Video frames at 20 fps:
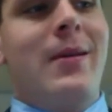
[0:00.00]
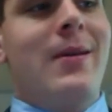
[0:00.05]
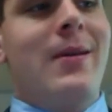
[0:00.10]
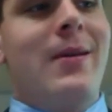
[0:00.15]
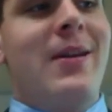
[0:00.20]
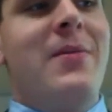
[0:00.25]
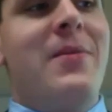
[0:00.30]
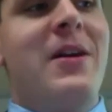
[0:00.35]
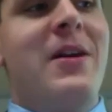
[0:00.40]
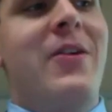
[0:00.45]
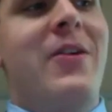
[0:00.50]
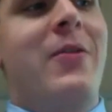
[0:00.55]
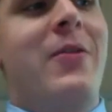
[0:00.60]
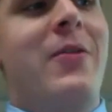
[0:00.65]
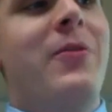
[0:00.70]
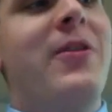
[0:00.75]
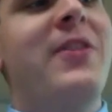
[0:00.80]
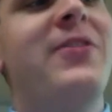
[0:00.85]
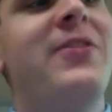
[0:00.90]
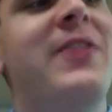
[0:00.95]
Come on, Erica. With
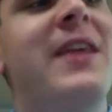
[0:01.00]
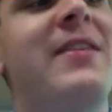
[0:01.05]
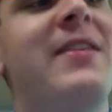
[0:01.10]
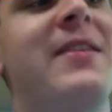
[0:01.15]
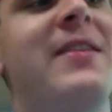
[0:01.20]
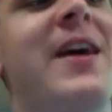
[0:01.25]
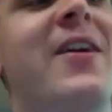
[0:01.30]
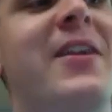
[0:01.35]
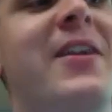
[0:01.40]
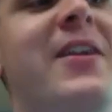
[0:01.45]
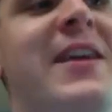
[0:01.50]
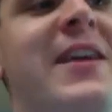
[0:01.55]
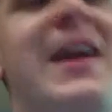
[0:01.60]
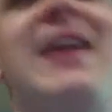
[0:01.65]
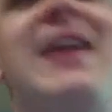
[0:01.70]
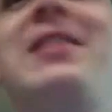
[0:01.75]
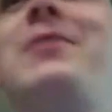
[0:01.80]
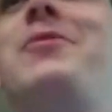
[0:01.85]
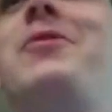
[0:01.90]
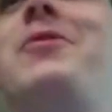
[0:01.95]
this sentence, how can you say
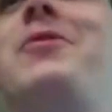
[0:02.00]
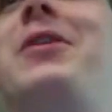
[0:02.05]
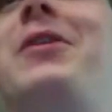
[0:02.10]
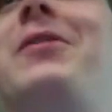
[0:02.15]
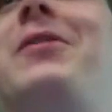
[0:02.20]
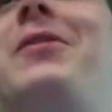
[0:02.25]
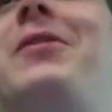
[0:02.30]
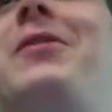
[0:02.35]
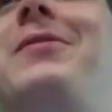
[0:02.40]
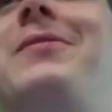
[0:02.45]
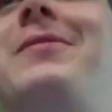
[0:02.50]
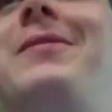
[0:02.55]
hate the rodeo?